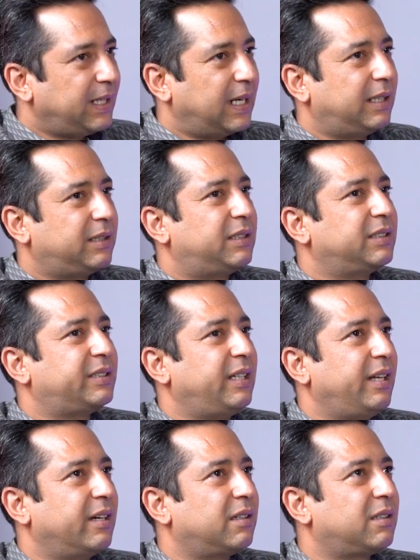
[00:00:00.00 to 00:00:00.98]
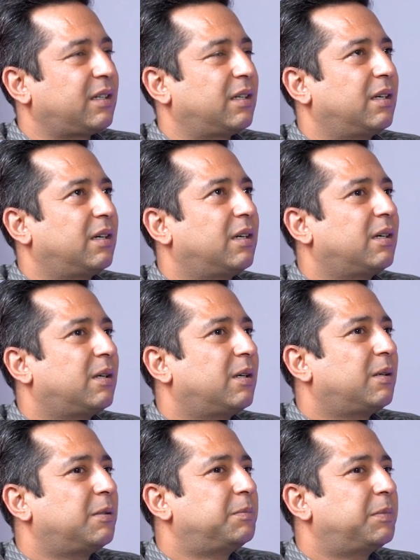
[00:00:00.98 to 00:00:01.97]
Yeah, this layer,
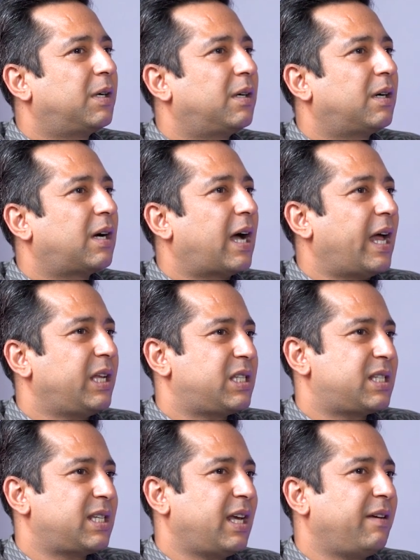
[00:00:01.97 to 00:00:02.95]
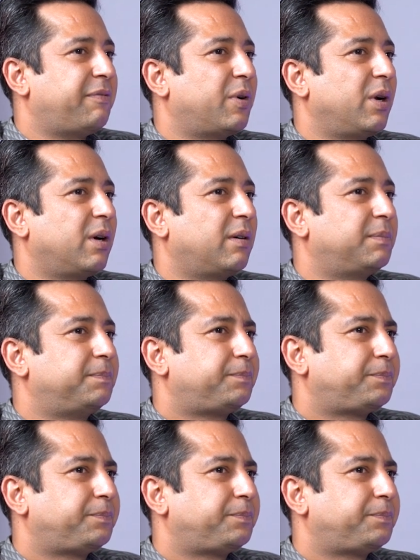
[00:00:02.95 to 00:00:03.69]
I'd say for a